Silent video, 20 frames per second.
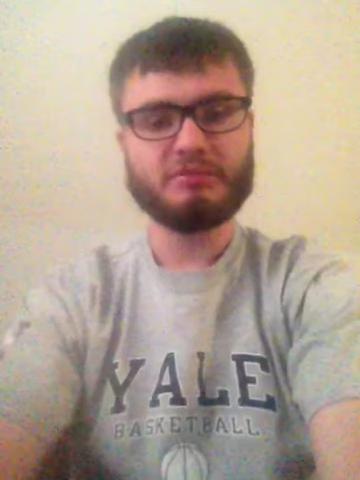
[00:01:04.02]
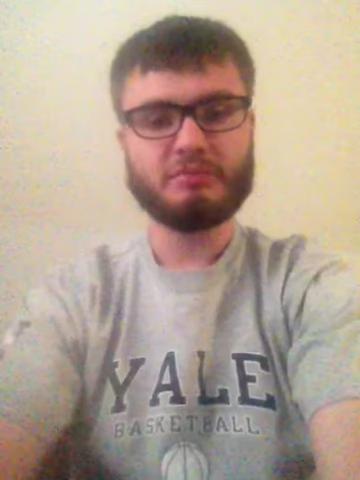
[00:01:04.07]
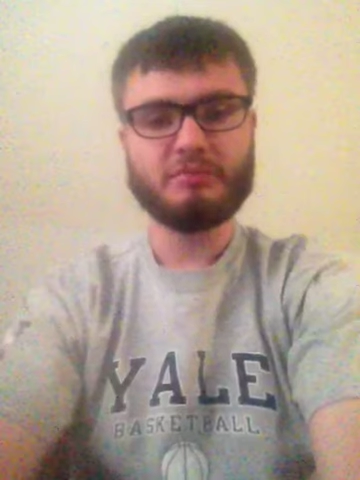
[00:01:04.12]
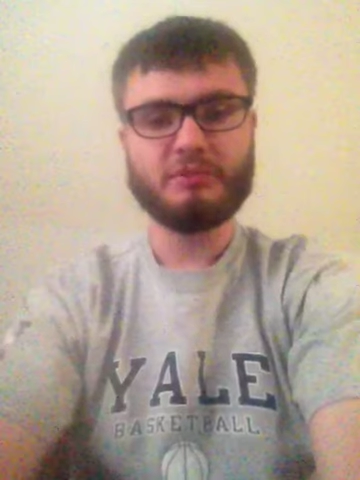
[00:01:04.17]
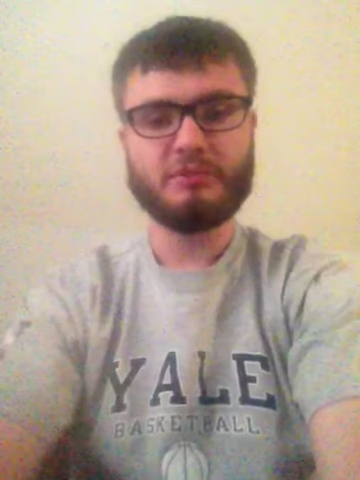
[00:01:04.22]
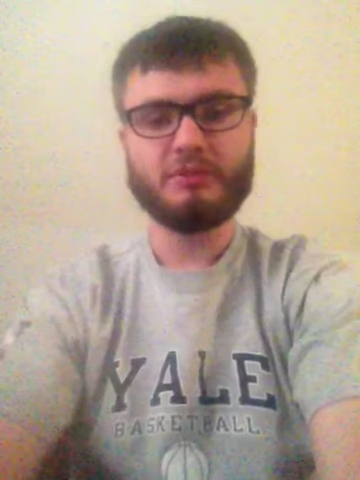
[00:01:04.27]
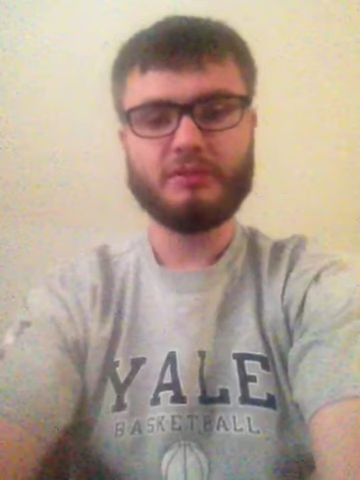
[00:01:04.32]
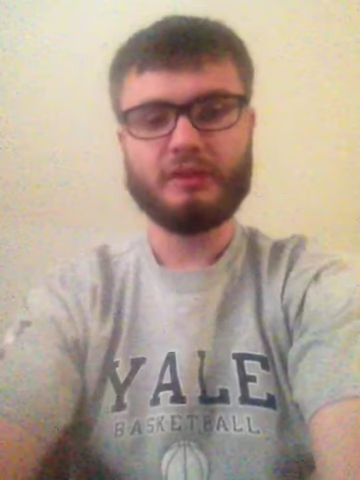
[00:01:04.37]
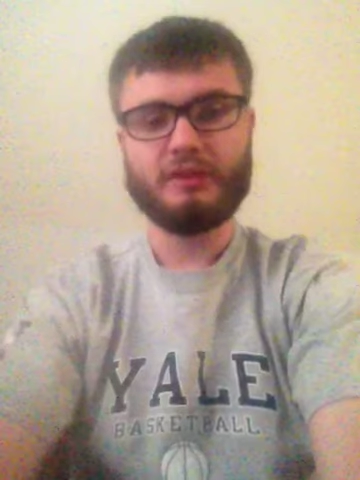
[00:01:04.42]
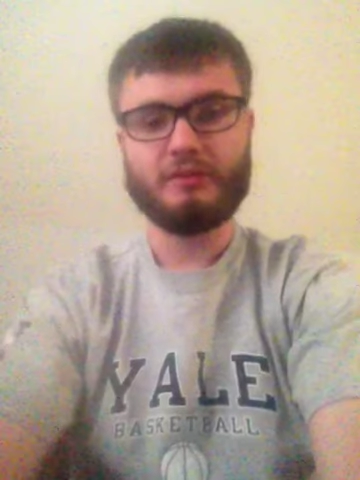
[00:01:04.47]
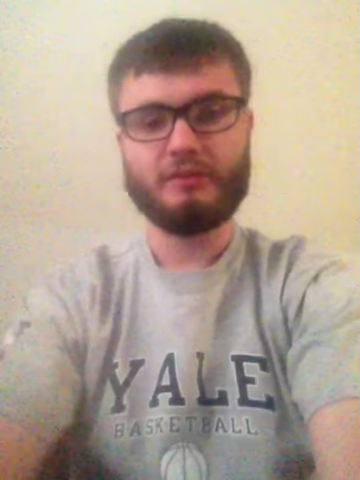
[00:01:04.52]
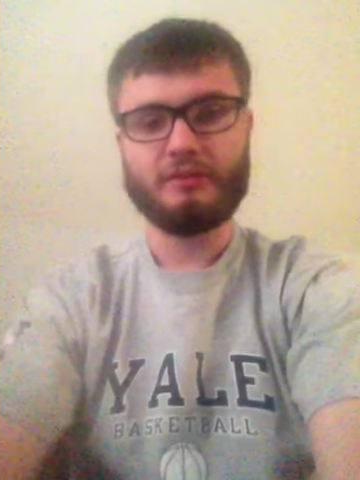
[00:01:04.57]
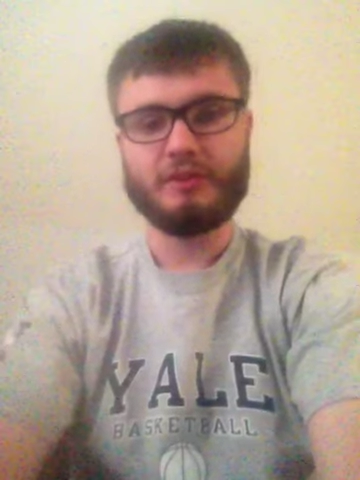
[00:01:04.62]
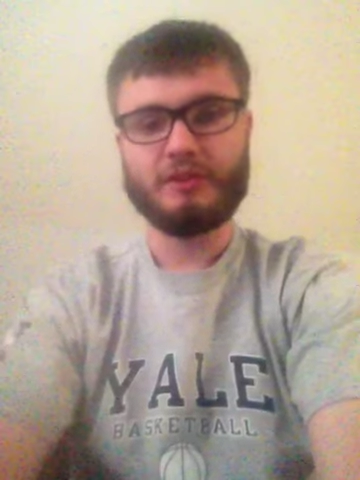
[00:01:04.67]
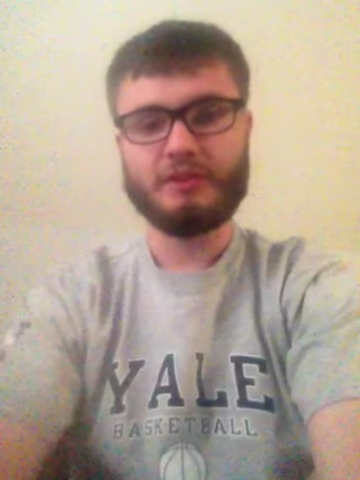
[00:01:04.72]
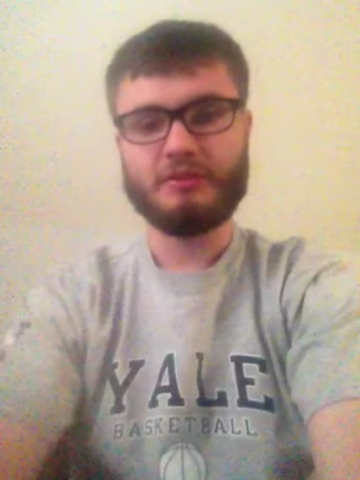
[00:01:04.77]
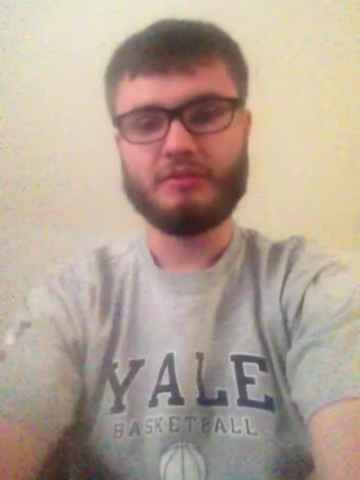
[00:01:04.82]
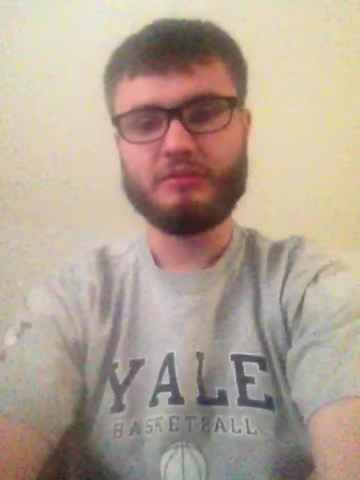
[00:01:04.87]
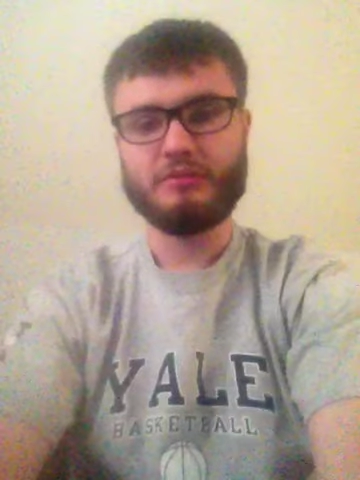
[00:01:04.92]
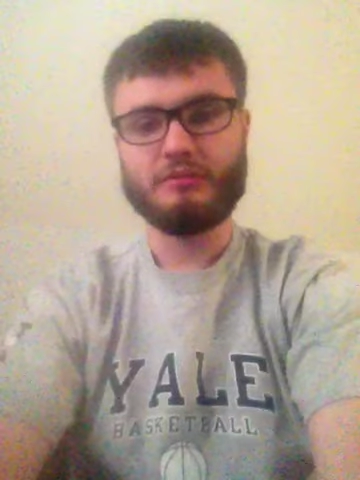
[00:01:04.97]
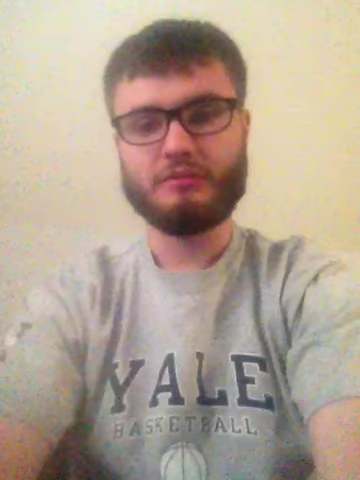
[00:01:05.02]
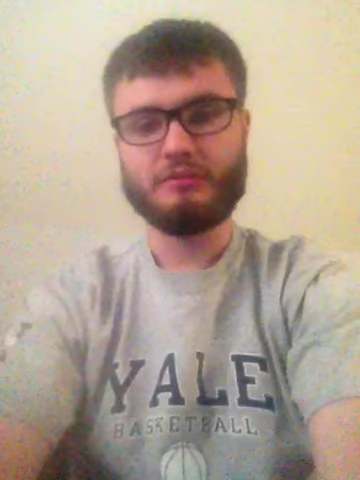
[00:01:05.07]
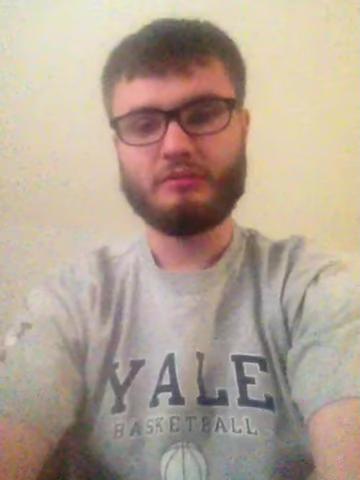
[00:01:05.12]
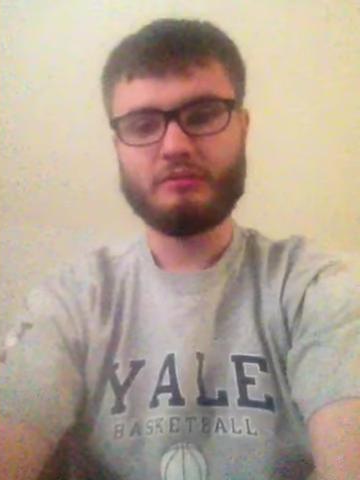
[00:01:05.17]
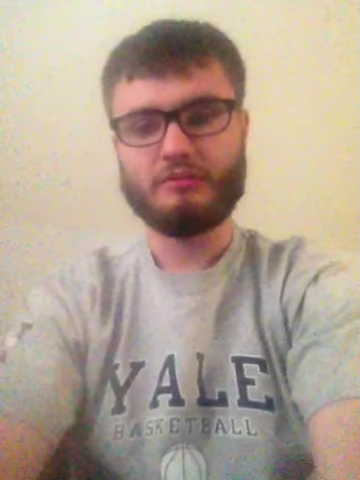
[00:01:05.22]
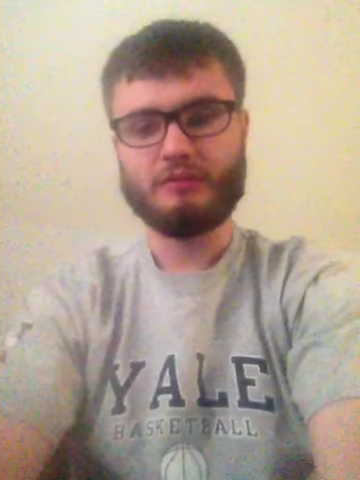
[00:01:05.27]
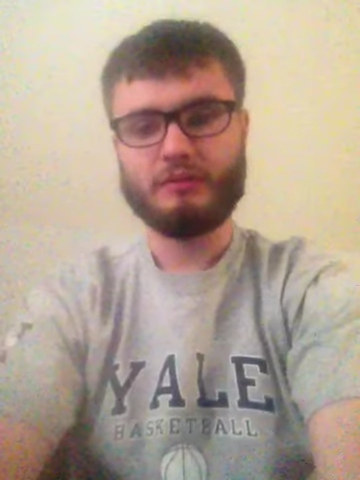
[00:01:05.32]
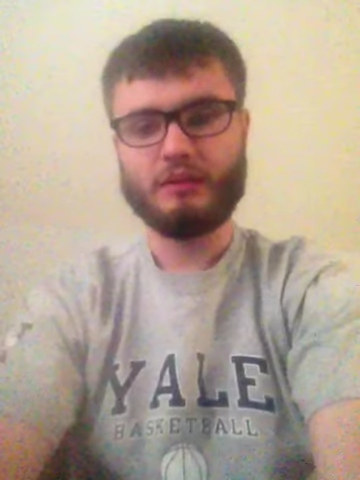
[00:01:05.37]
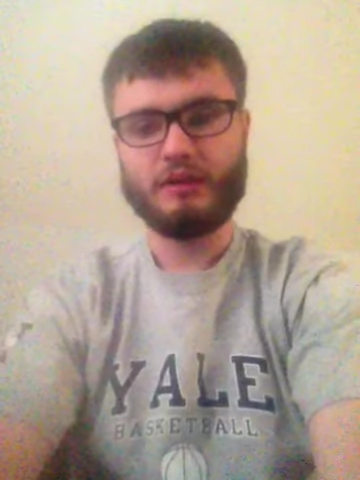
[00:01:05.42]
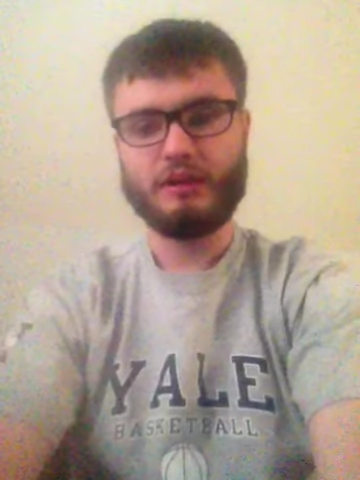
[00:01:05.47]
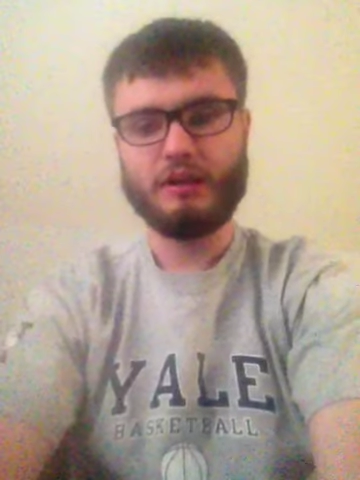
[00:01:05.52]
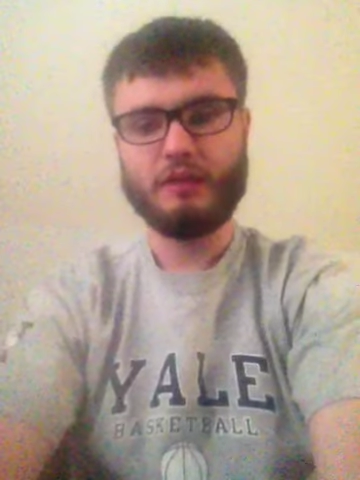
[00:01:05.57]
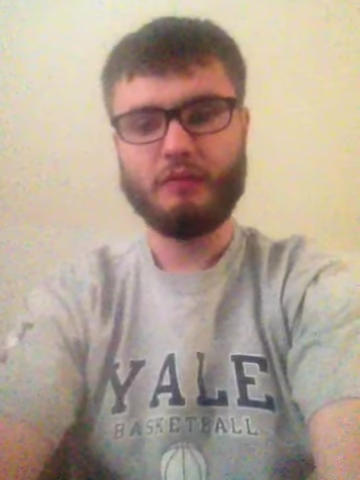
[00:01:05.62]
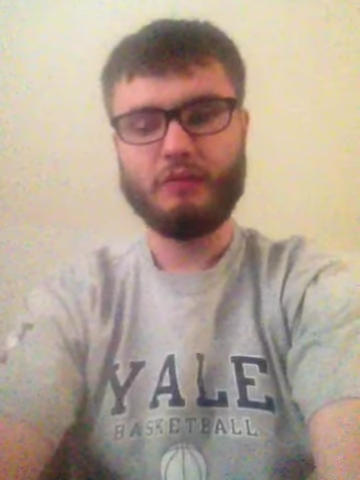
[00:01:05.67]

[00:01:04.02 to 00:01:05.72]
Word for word: a program we do at